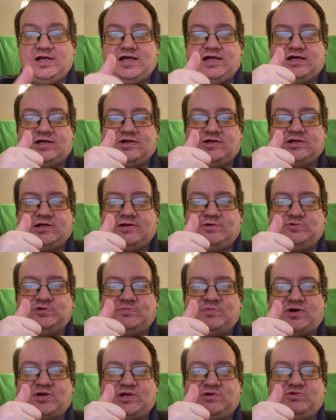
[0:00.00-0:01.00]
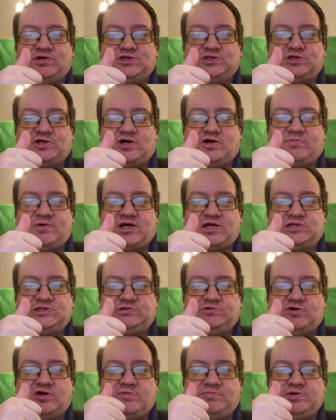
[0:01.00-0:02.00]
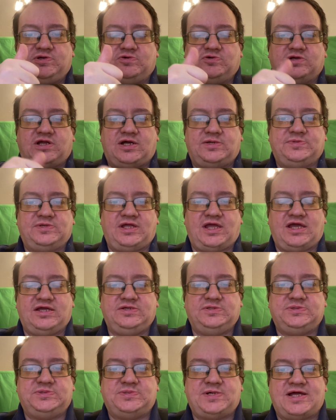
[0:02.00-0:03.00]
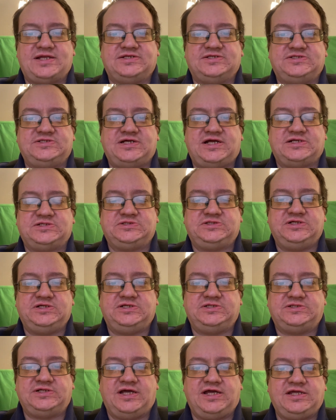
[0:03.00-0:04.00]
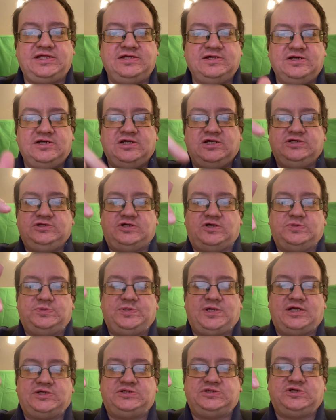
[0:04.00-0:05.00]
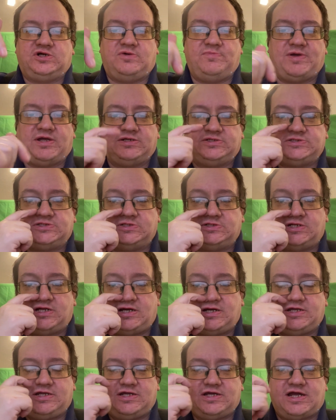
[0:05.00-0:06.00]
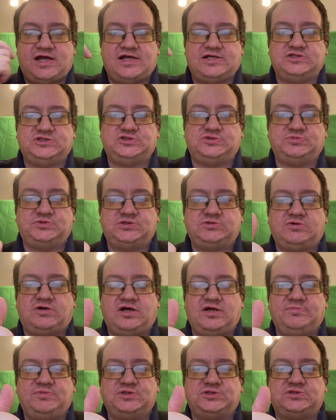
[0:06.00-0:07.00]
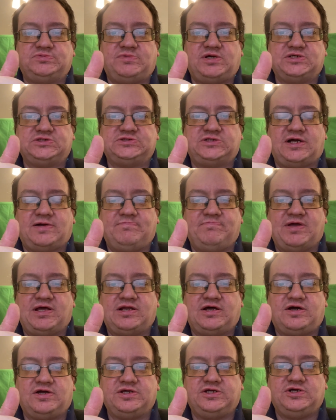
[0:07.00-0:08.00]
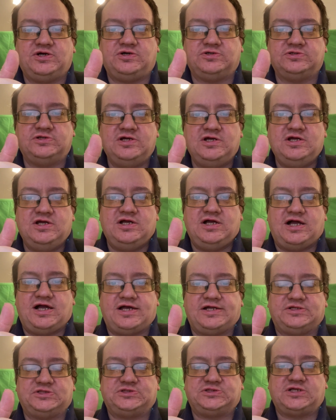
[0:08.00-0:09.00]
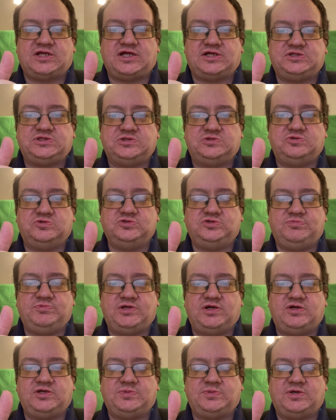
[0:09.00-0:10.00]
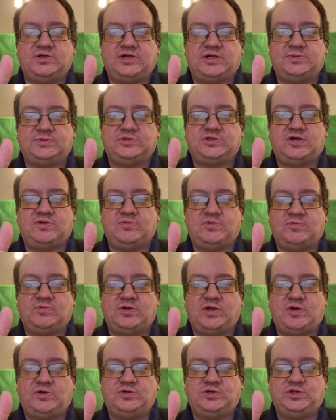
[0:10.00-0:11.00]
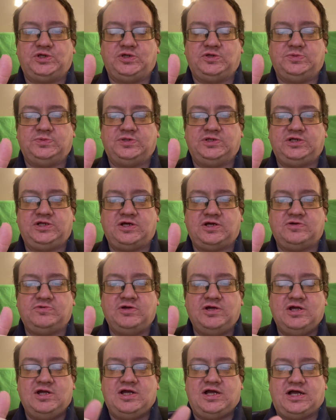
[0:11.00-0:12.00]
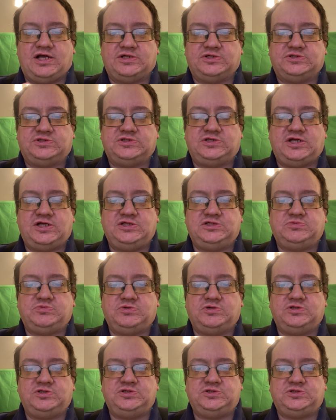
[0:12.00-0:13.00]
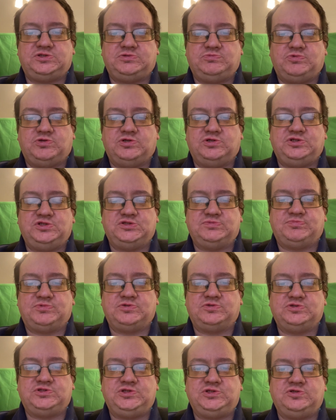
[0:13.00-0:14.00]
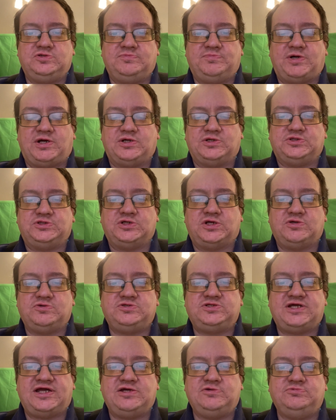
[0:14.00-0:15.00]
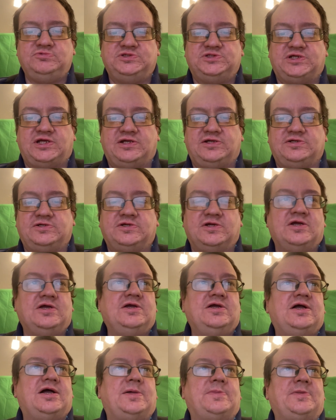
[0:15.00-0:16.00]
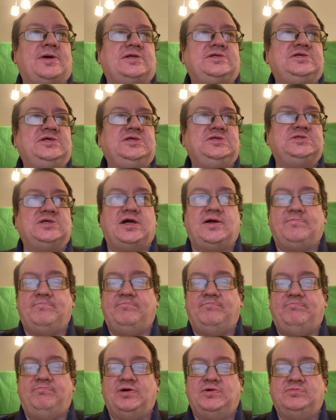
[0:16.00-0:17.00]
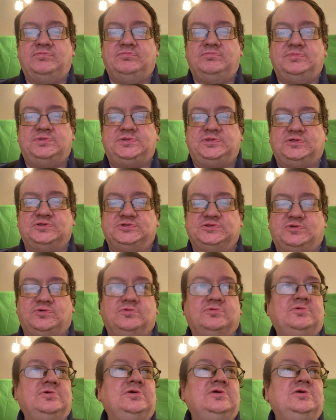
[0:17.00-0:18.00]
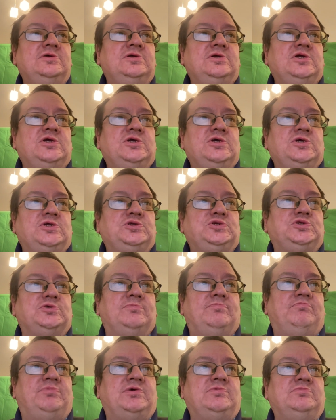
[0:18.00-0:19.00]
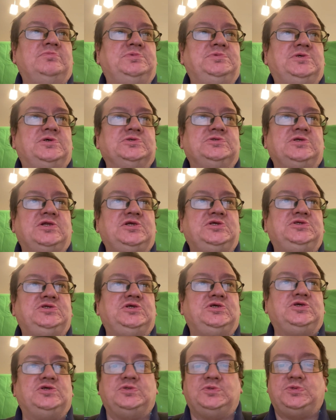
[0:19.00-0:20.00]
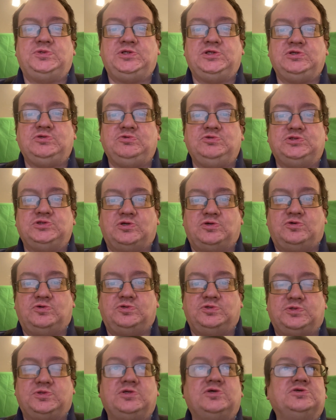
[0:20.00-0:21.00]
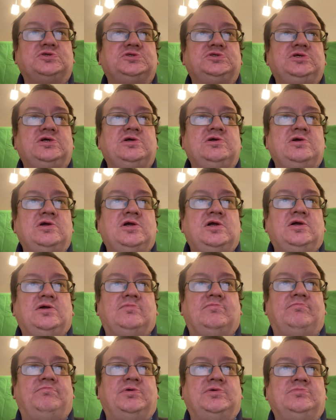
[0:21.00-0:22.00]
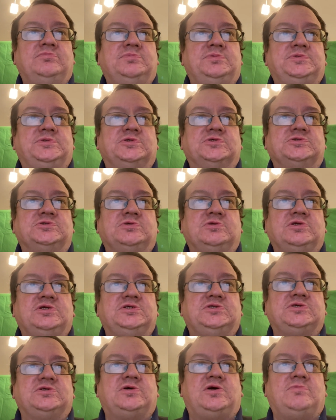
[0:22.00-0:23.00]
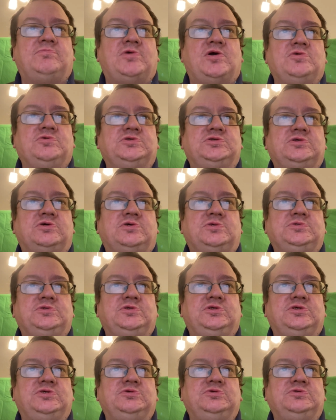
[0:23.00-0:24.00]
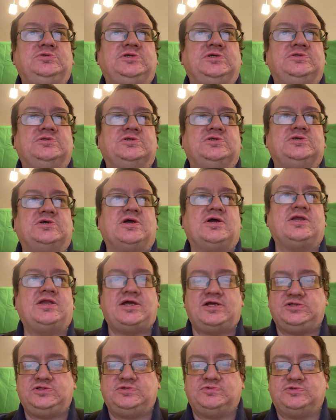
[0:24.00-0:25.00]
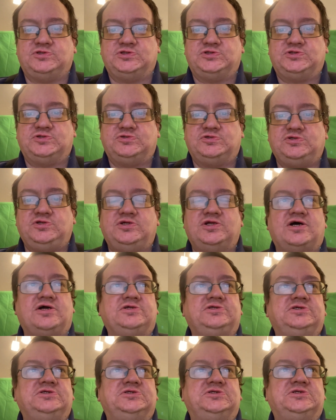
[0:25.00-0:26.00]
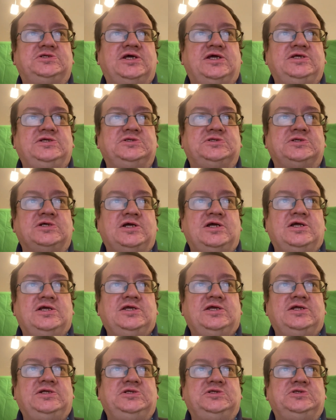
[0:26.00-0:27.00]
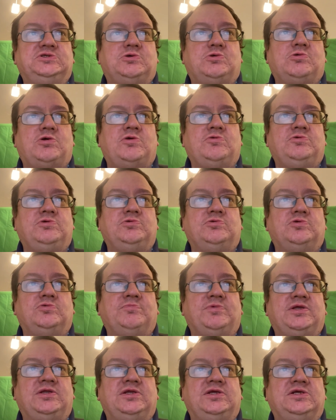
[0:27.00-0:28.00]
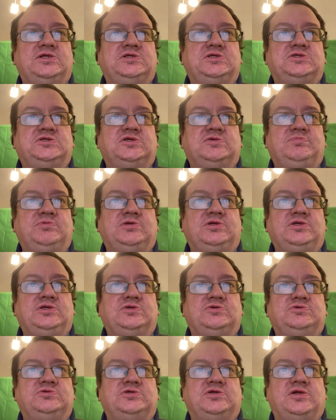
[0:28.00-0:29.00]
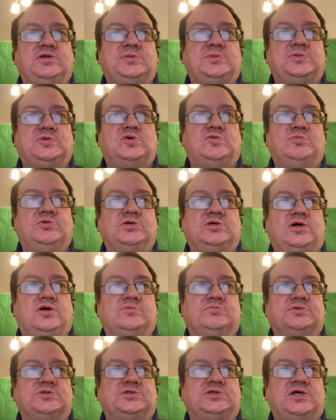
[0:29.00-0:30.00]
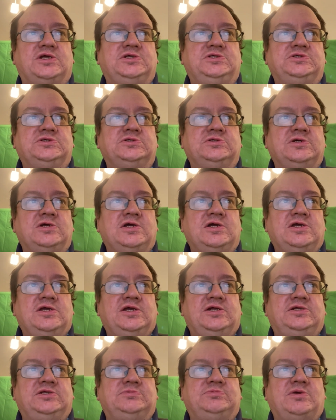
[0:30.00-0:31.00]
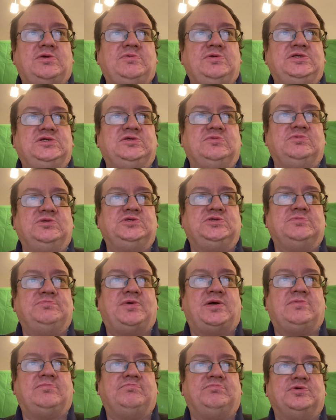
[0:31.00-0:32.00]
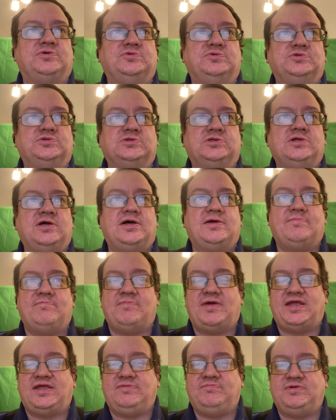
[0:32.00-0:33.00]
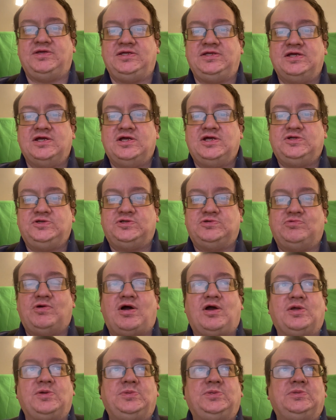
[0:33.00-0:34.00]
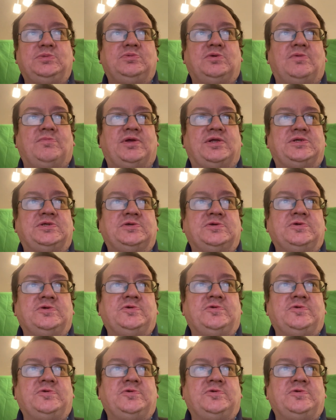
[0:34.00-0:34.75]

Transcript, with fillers: Hello there everybody, Richard Arblaster I Hope you're all having a fantastic day. Don't forget to comment, like and subscribe and smash that bell icon and select all to be notified every time I upload a new video. And today's word, word is brought to you by Joe Townsend and that is bumfuzzle. To bumfuzzle is to confuse or fluster Bumfuzzle is most often used in the dialect of the southern United States. It is colloquial, meaning it is typically used in informal conversation. It is very similar to bamboozle and may be derived from it.